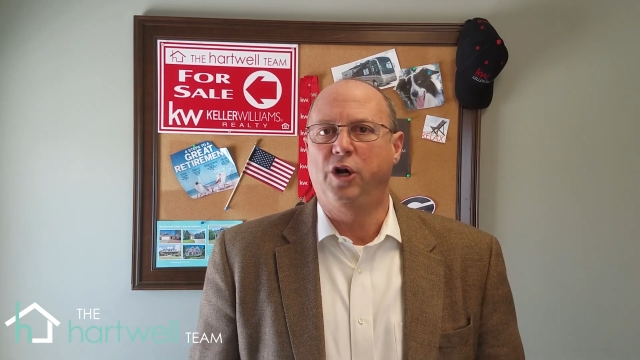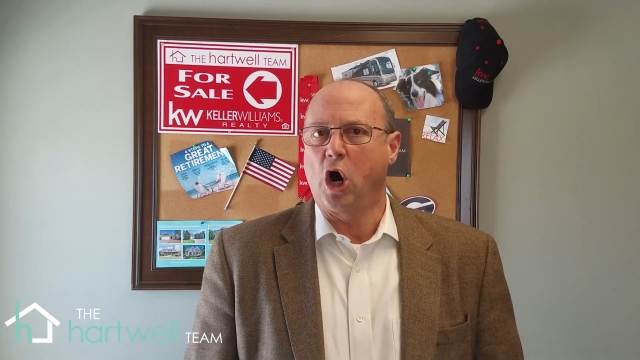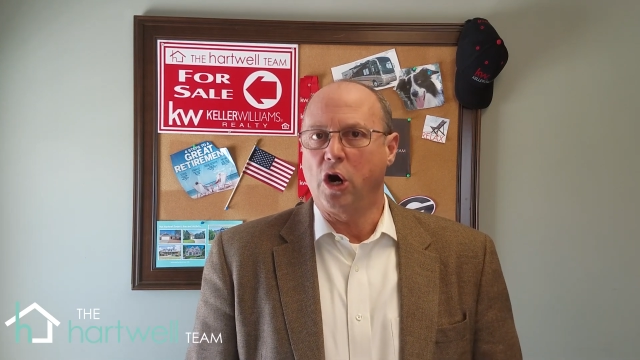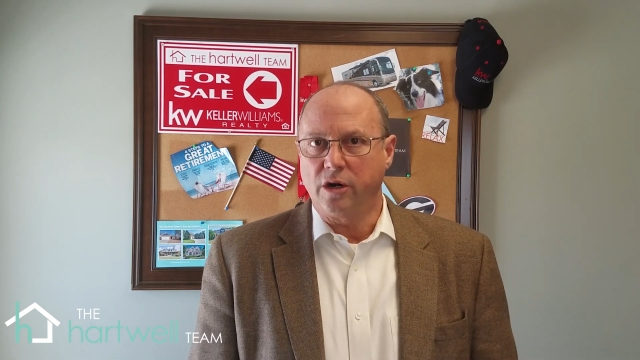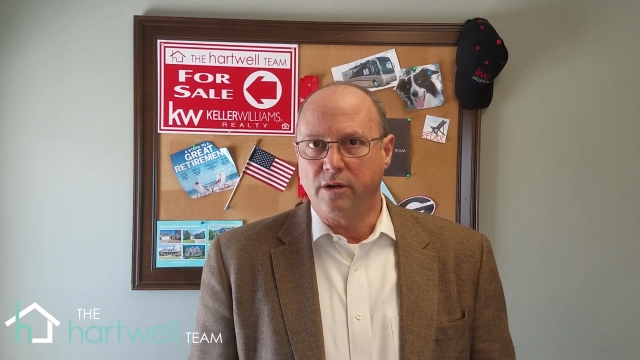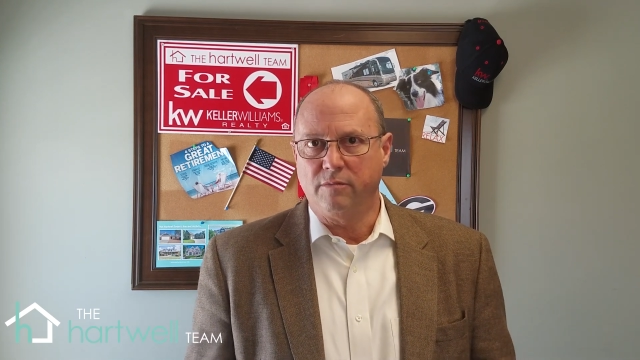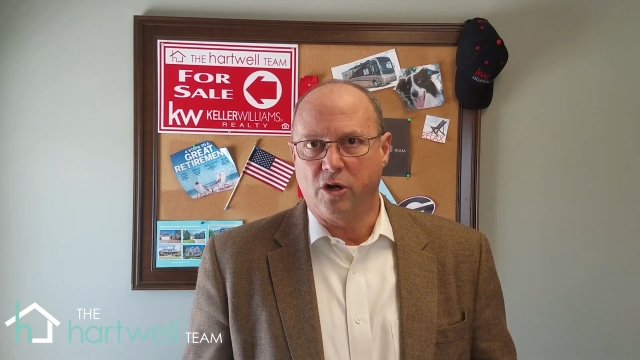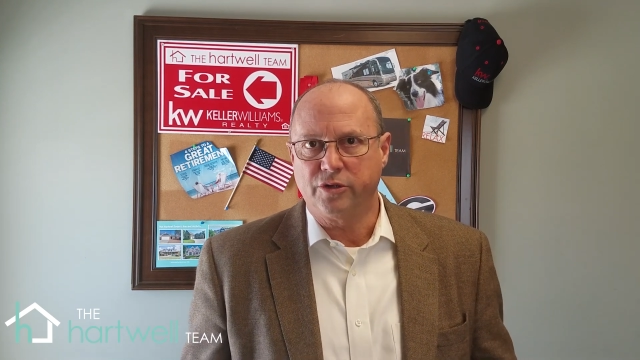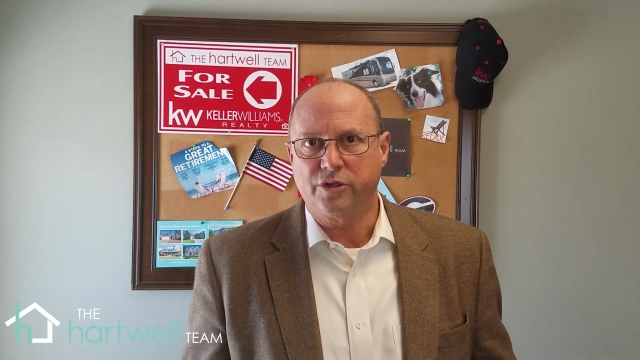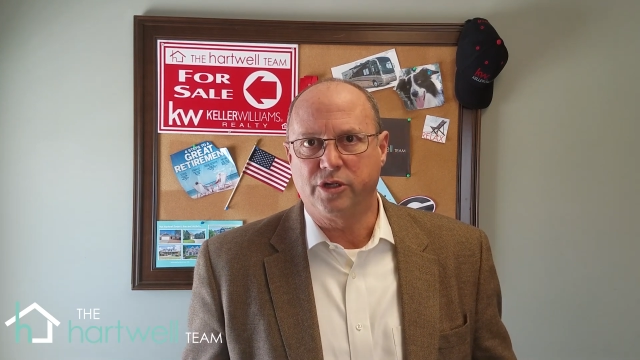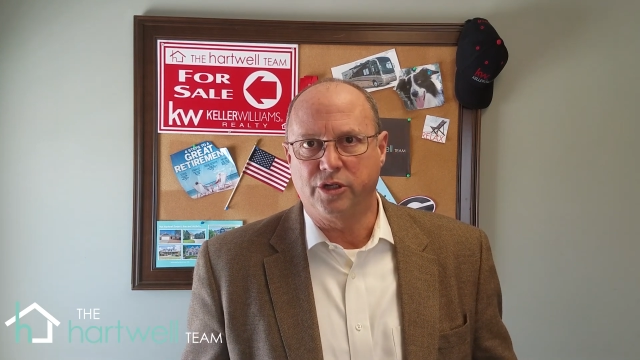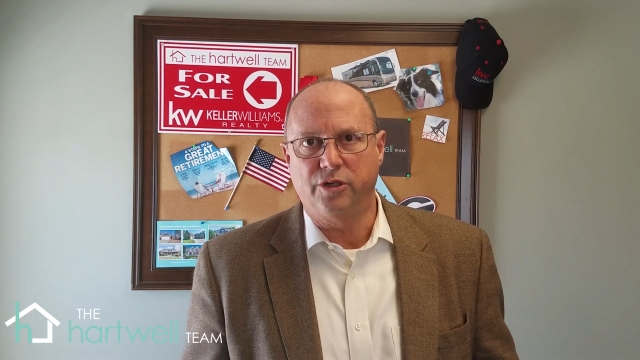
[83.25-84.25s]
garden
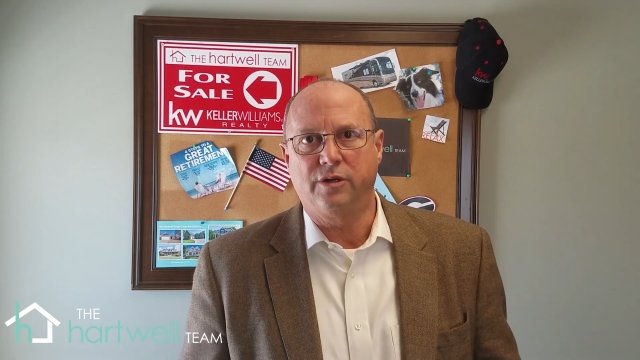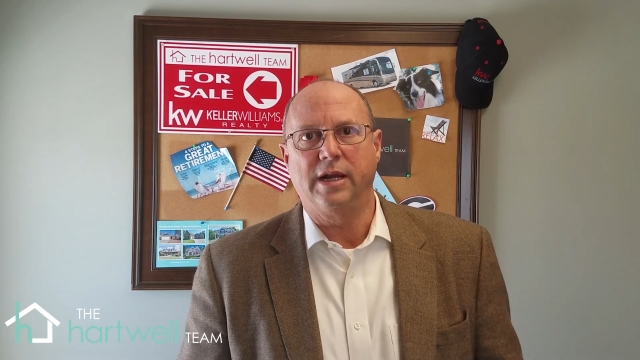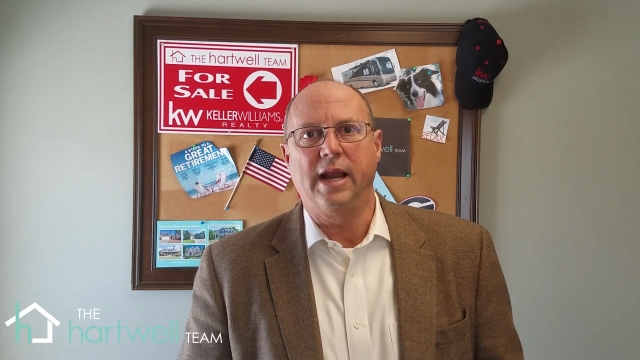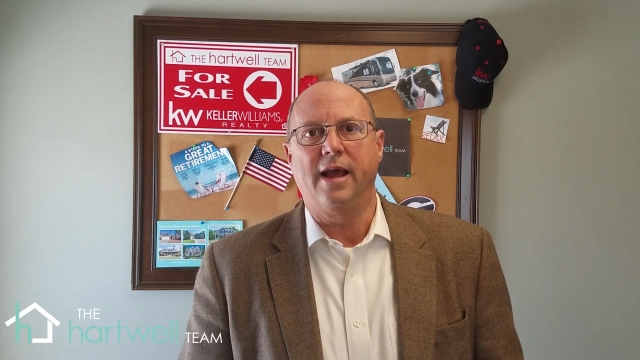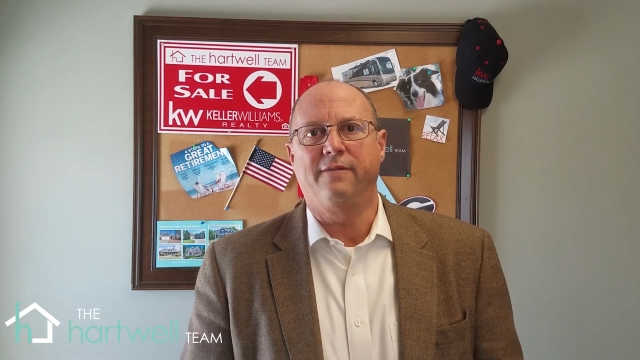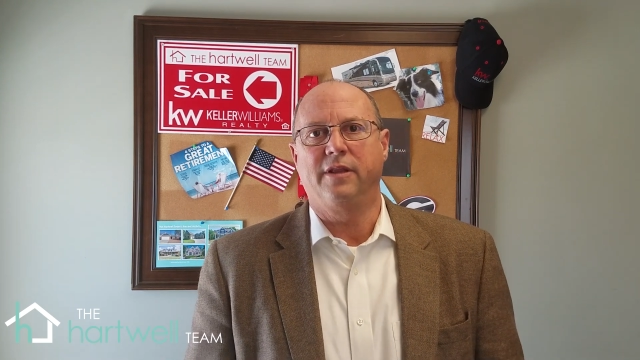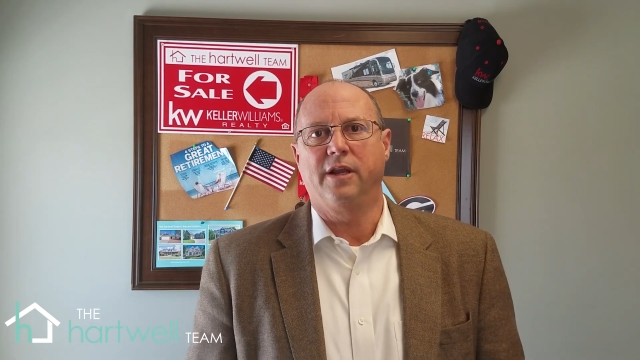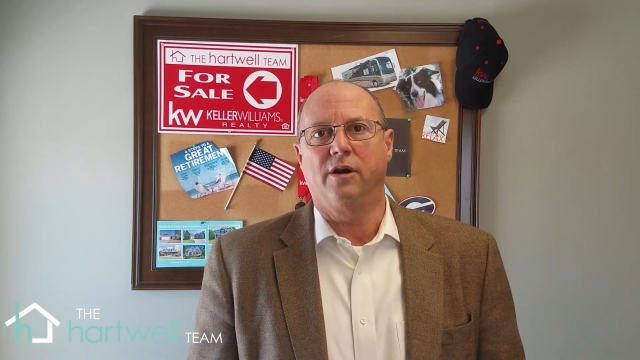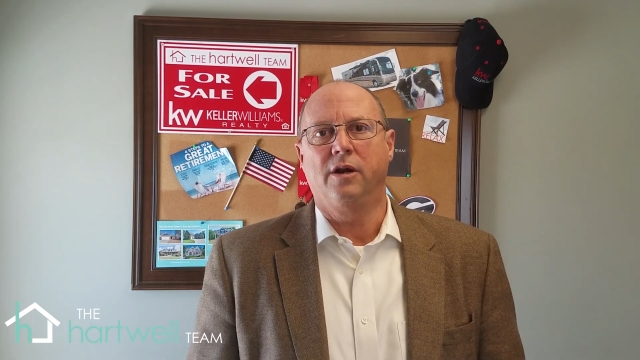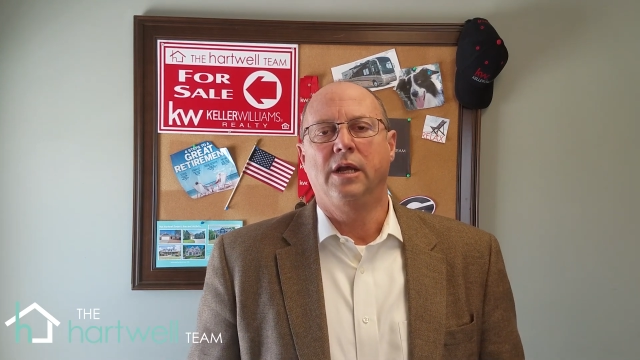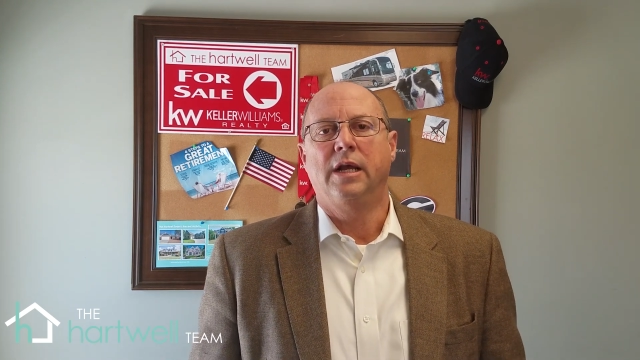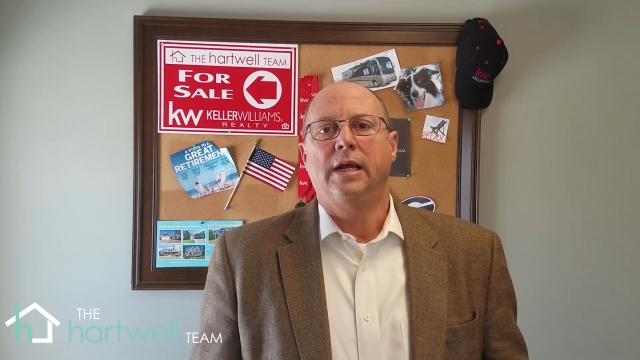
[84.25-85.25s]
mulch that you can have in there.